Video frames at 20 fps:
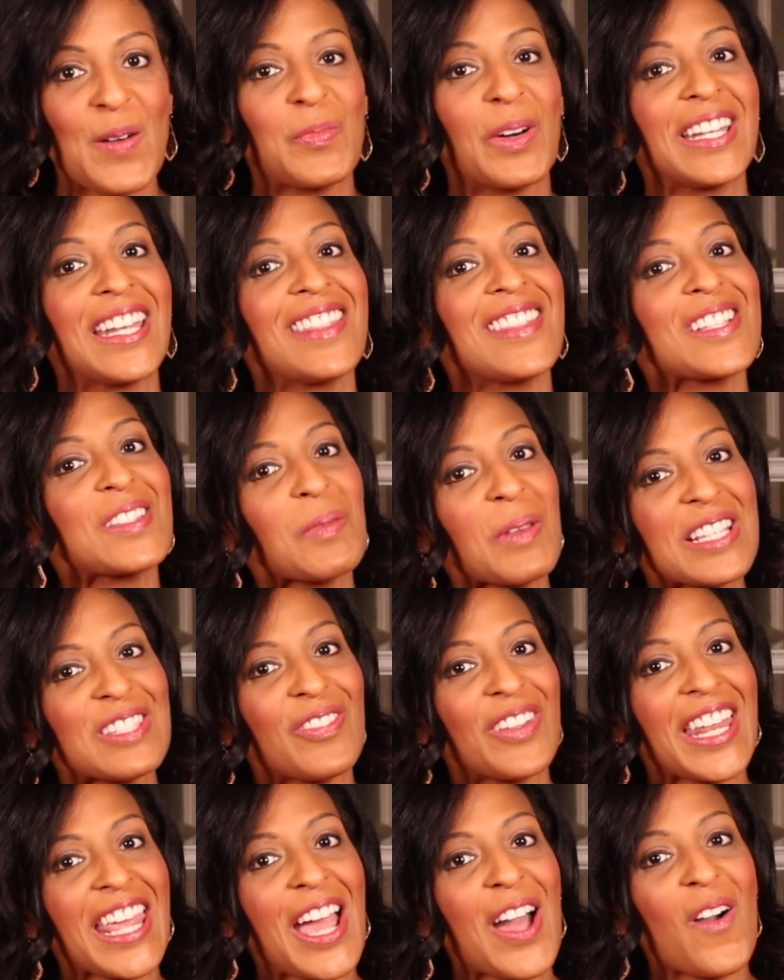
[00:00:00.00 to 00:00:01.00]
But in this week's
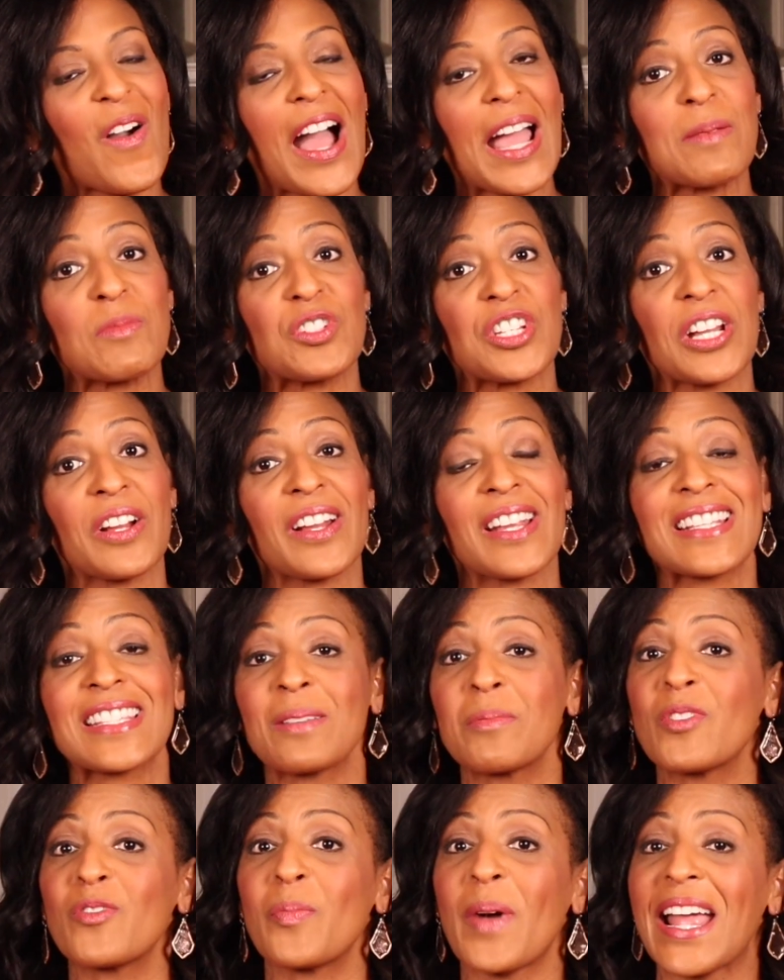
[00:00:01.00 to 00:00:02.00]
video, I'm sharing
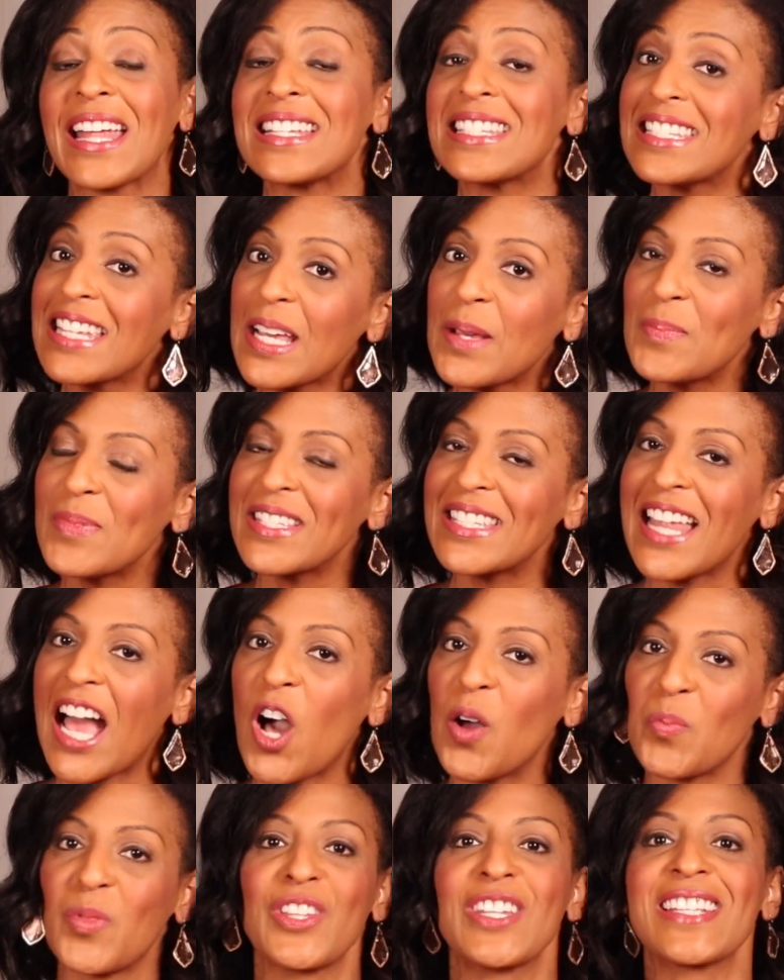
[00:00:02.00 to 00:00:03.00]
some of my tips to
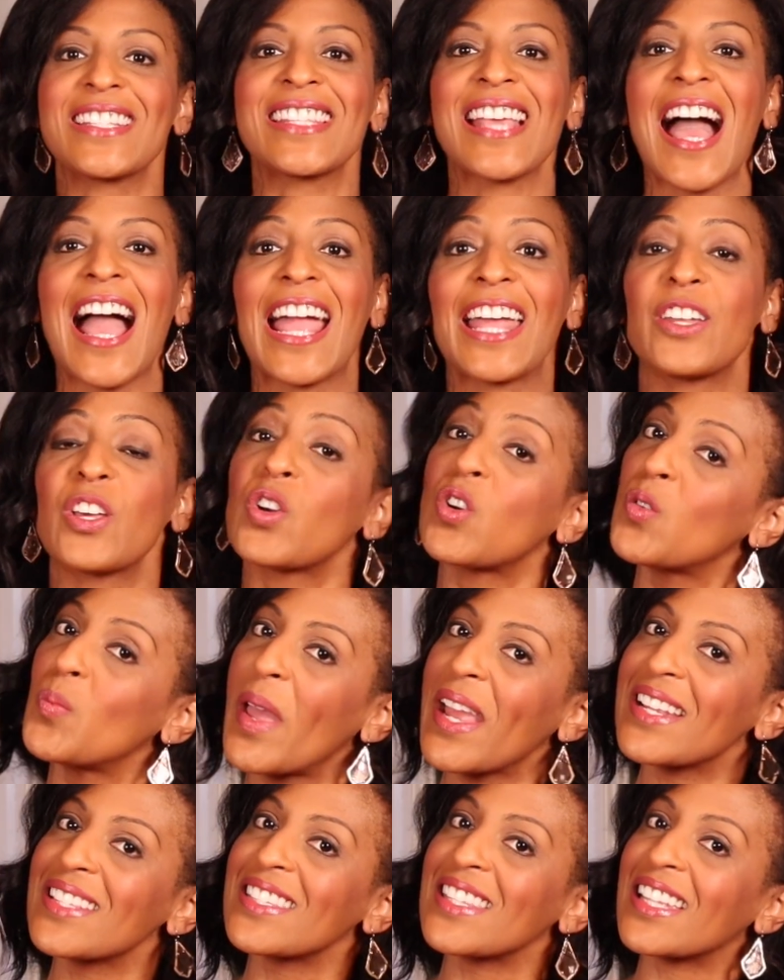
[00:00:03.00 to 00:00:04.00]
help you decide who
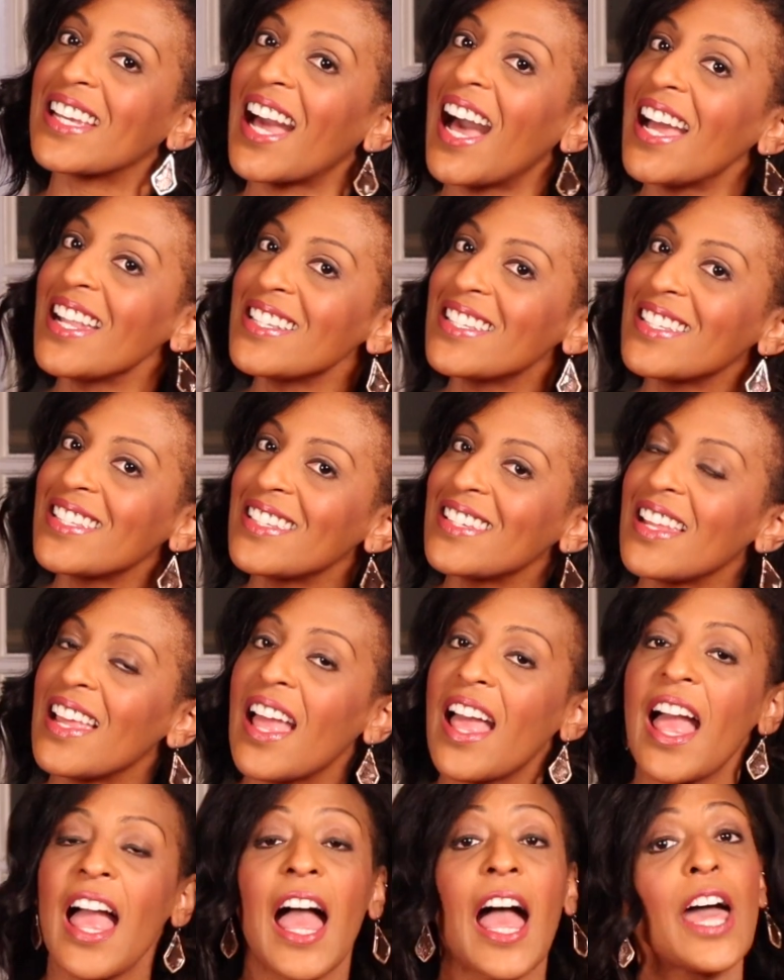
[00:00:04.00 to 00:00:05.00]
makes the cut
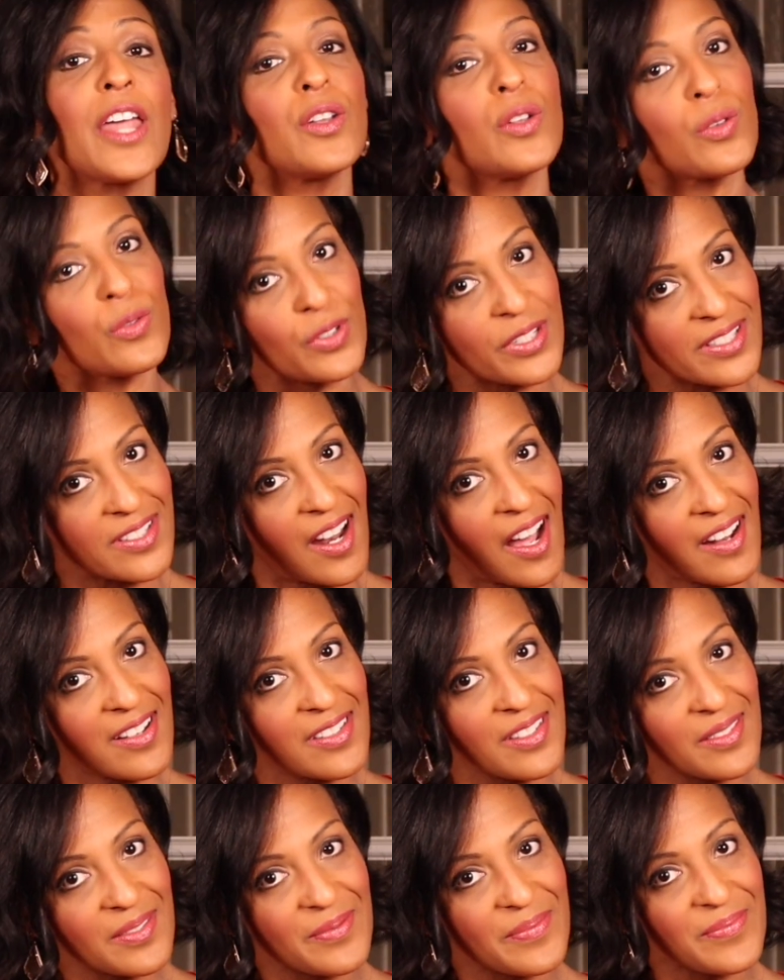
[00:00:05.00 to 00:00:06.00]
and who does
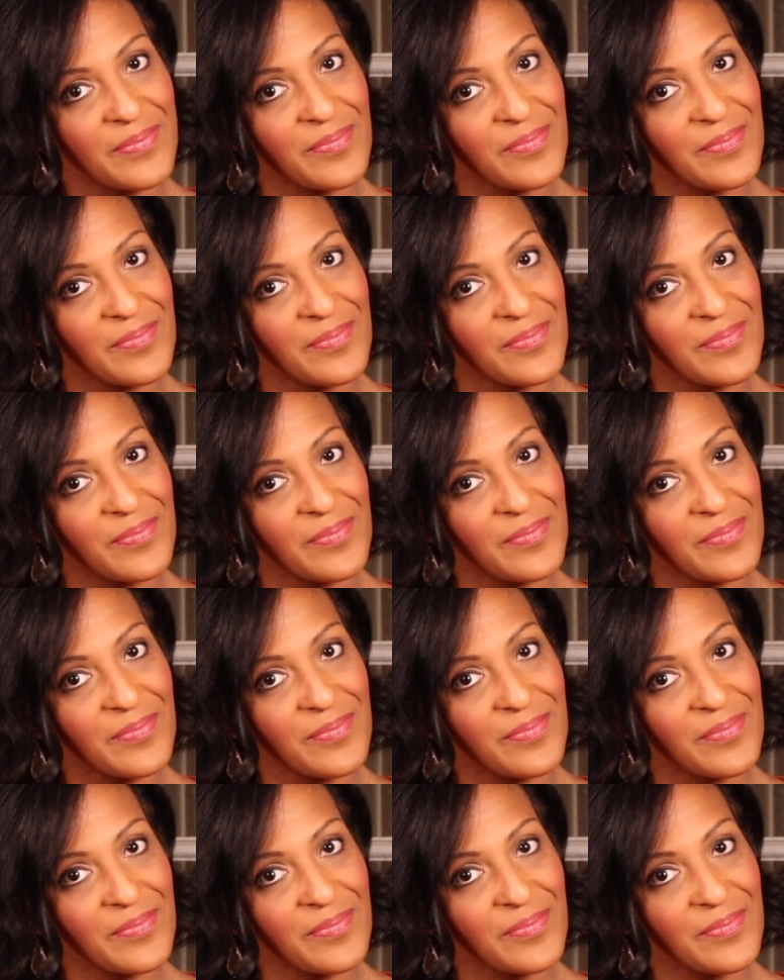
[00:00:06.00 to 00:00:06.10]
not.